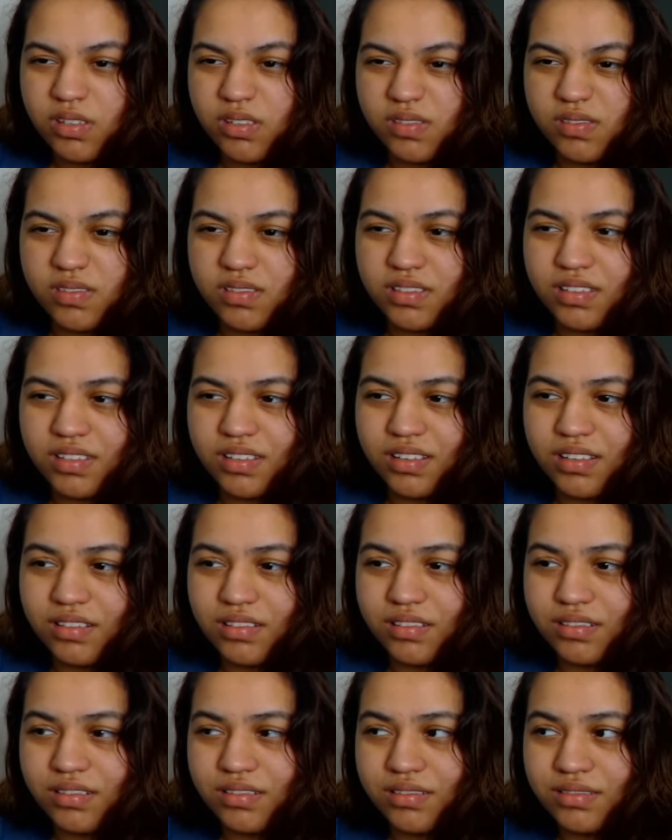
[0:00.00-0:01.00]

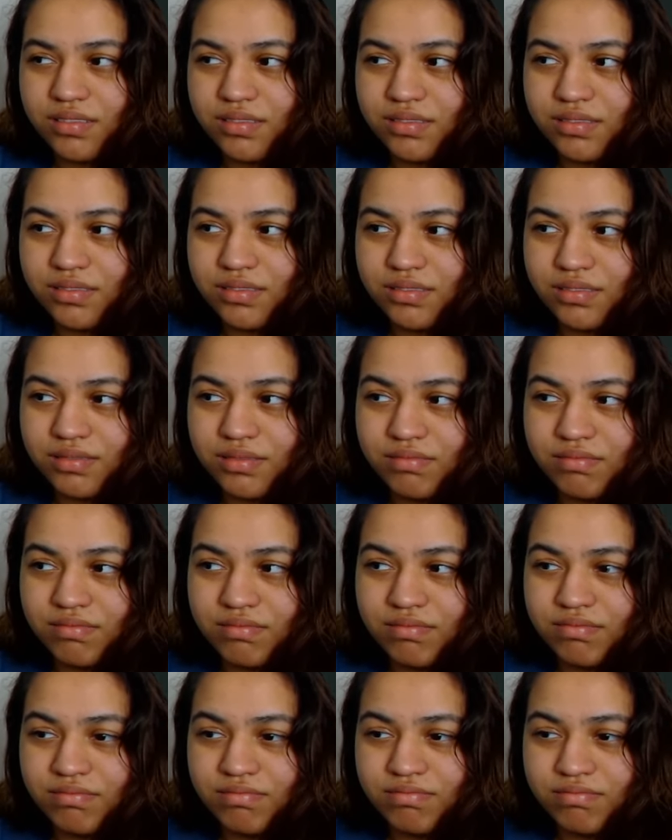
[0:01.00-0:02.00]

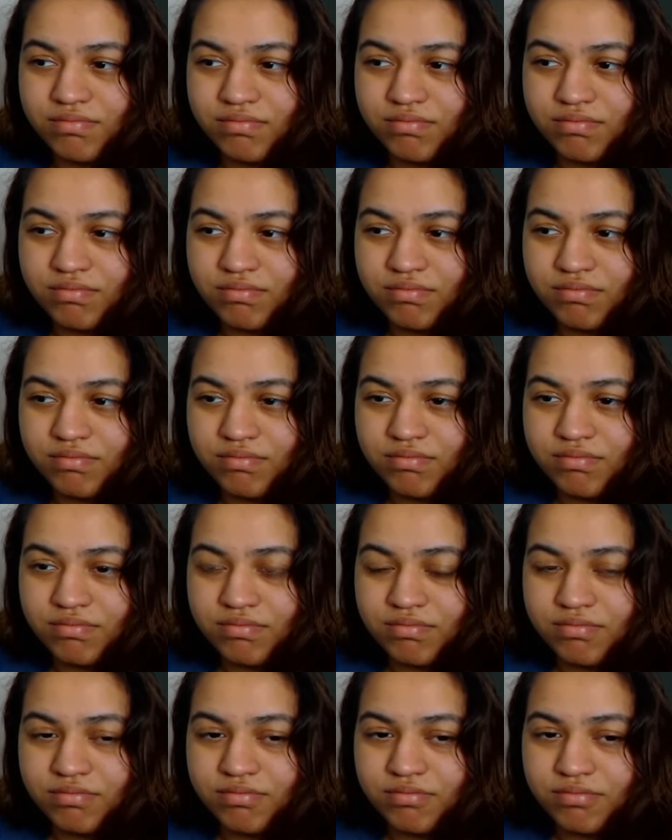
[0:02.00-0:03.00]

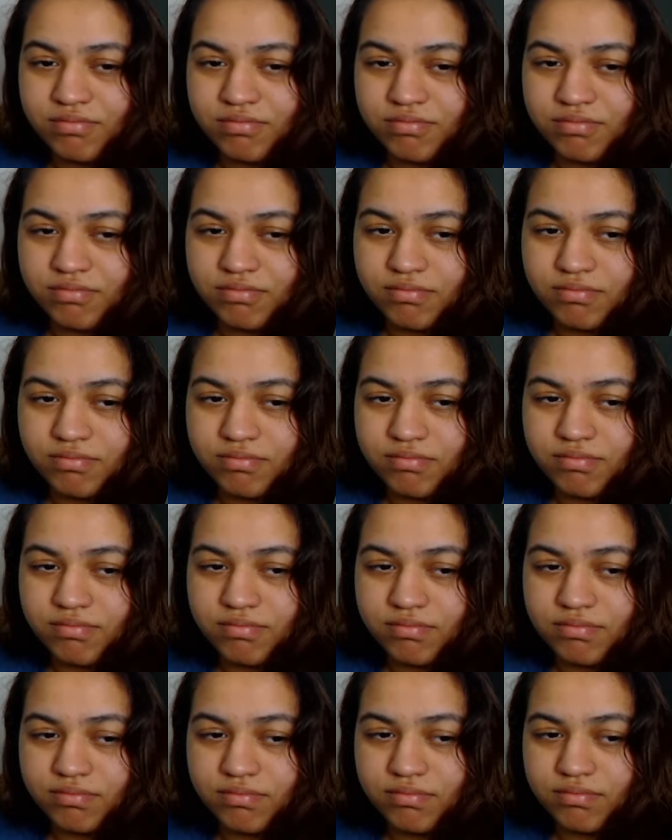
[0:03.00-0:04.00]

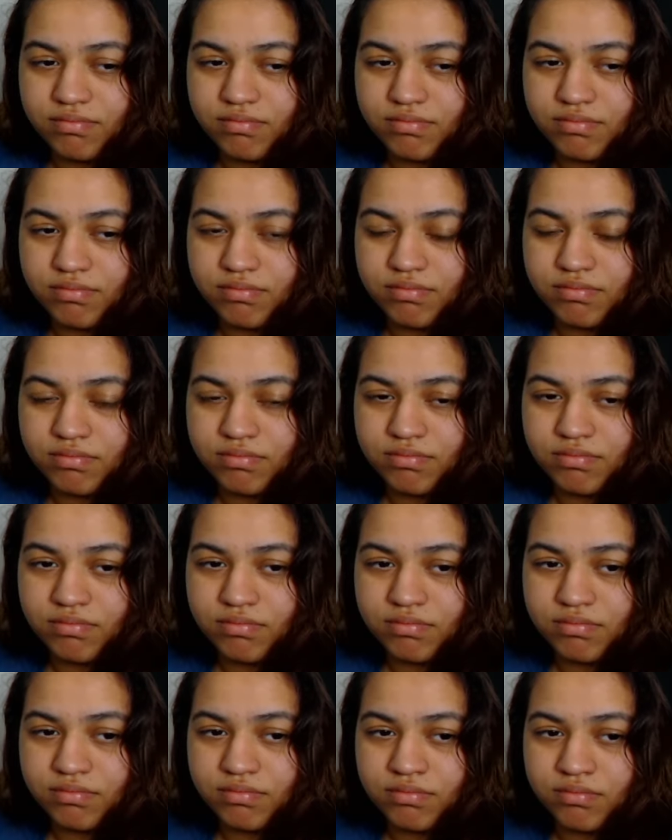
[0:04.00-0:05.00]

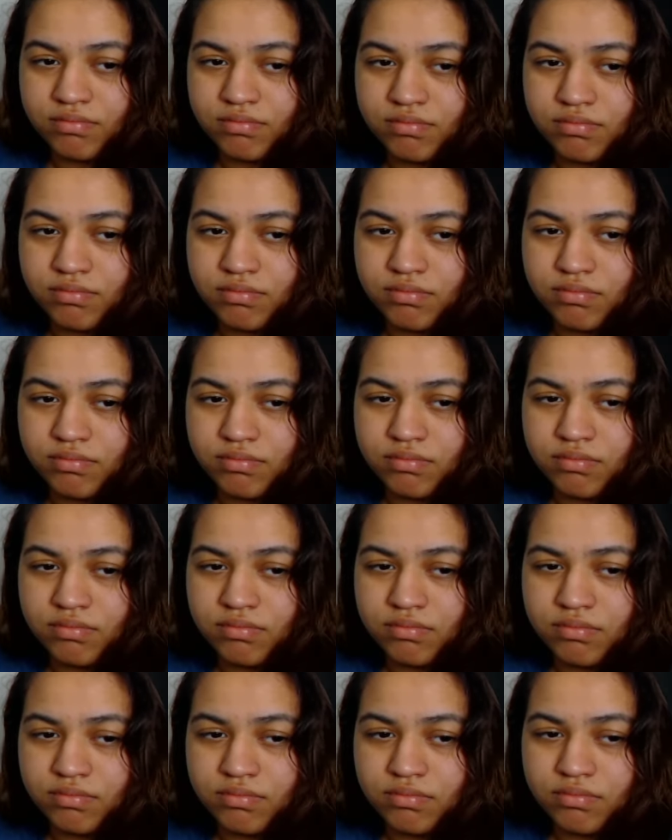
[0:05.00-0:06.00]

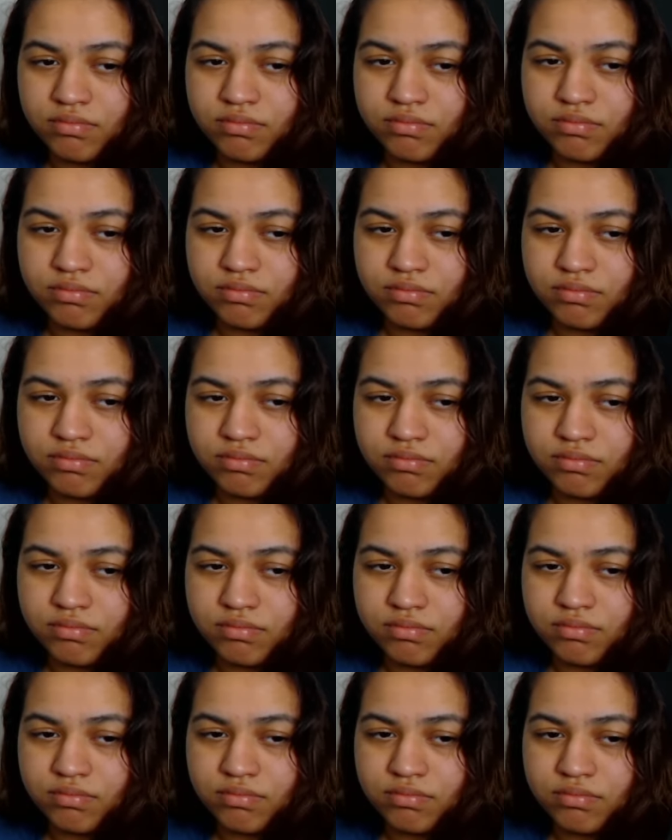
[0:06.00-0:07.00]

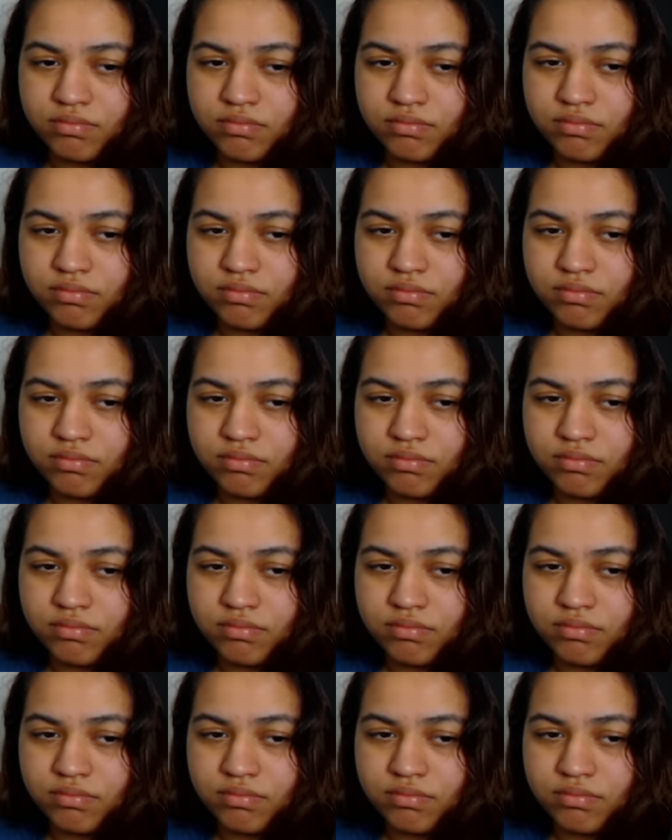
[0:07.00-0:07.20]
No words are spoken by the person on screen.